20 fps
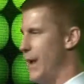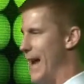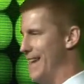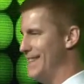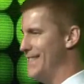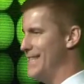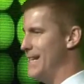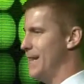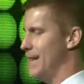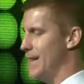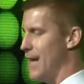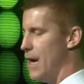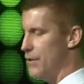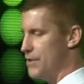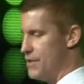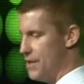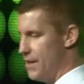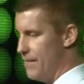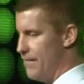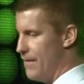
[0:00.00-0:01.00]

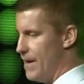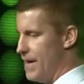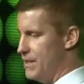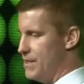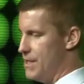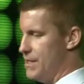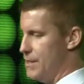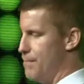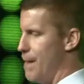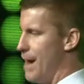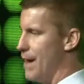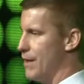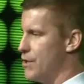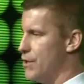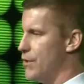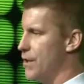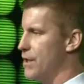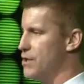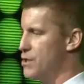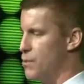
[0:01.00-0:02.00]
18,000 devices
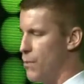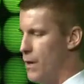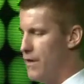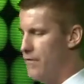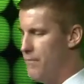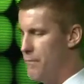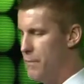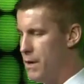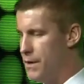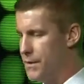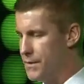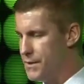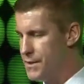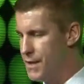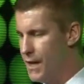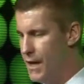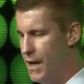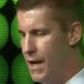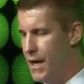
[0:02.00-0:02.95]
monitored in 12 months,